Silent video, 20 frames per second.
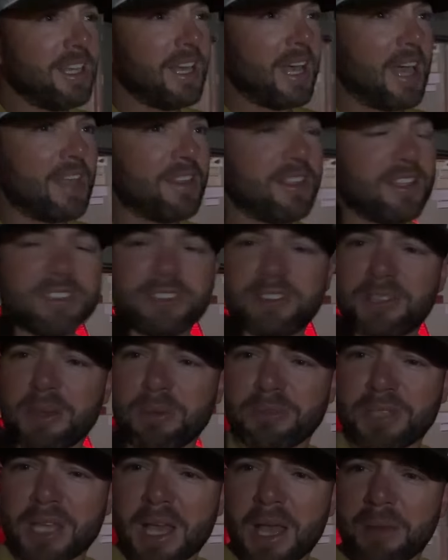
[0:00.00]
And then
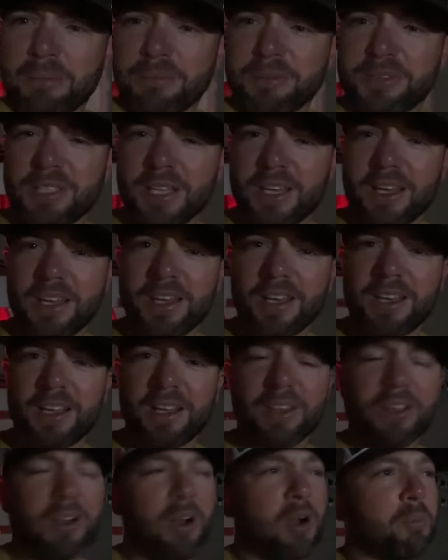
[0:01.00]
sometimes uh,
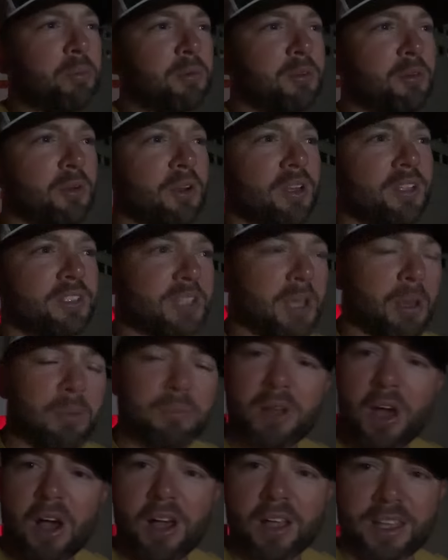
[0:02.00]
the opportunities come
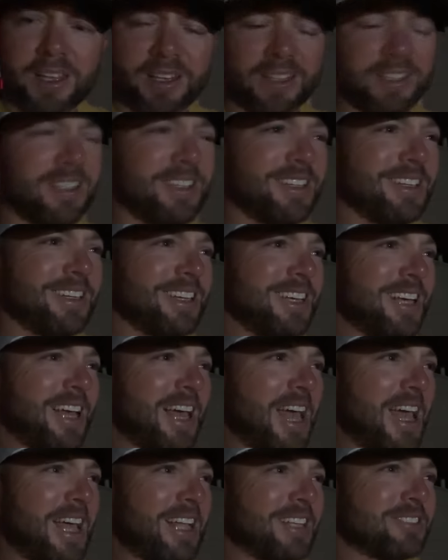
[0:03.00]
knocking.
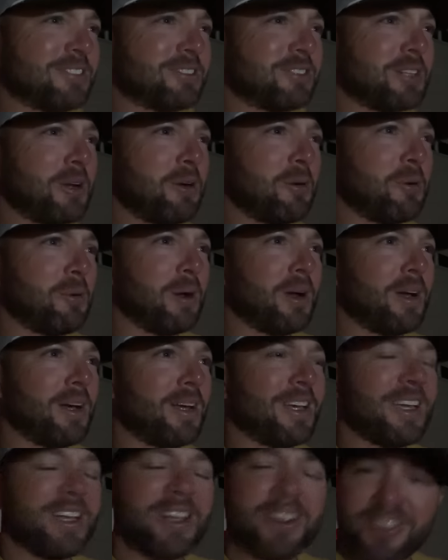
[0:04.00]
And so uh,
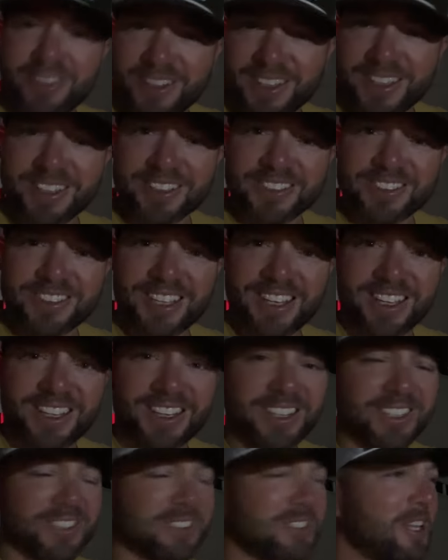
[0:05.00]
here it is.
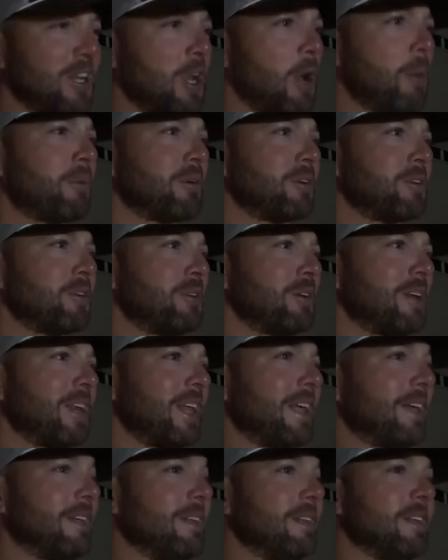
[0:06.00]
Here's that opportunity.